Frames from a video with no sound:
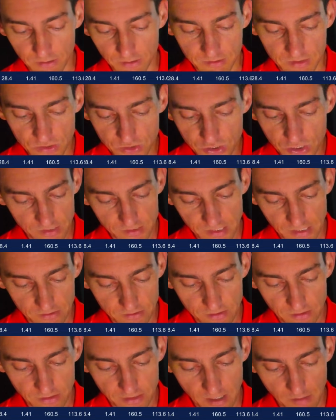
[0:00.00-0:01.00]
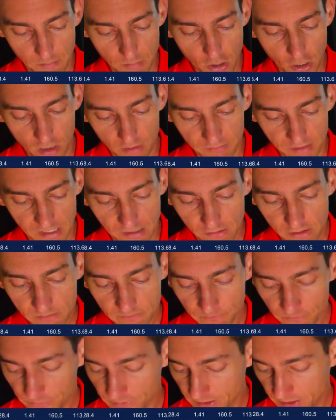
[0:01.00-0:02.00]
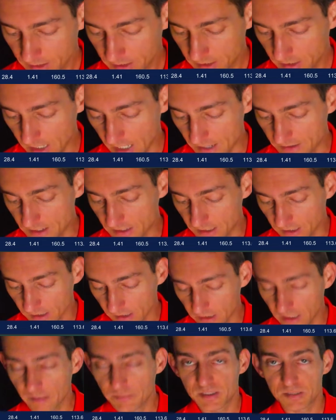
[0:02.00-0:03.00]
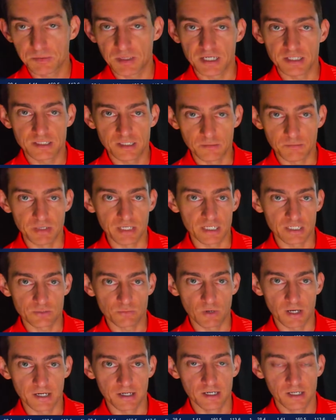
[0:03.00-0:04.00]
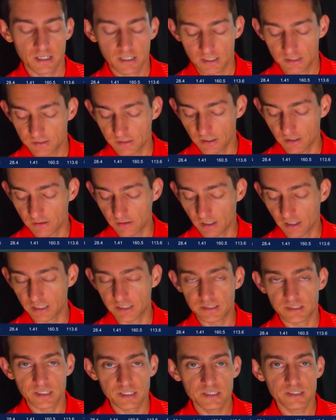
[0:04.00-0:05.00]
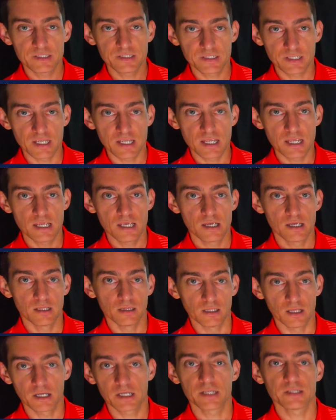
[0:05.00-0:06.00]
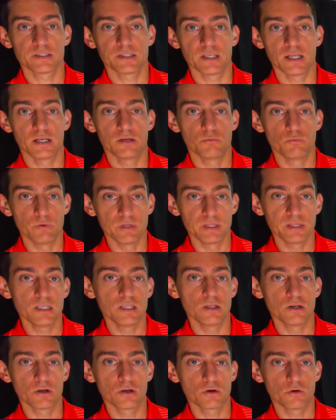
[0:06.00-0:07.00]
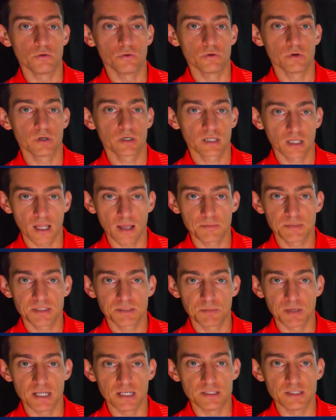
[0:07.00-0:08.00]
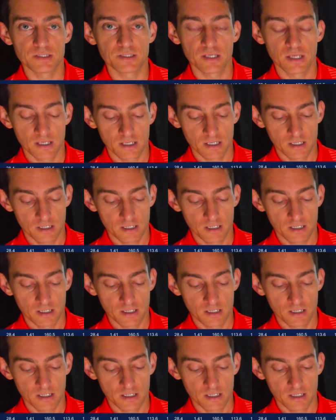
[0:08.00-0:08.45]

so it's just outside that 1 mile an hour. And then the club speed's the biggest one. So I did see, like I said, with the Uneekor, club speeds,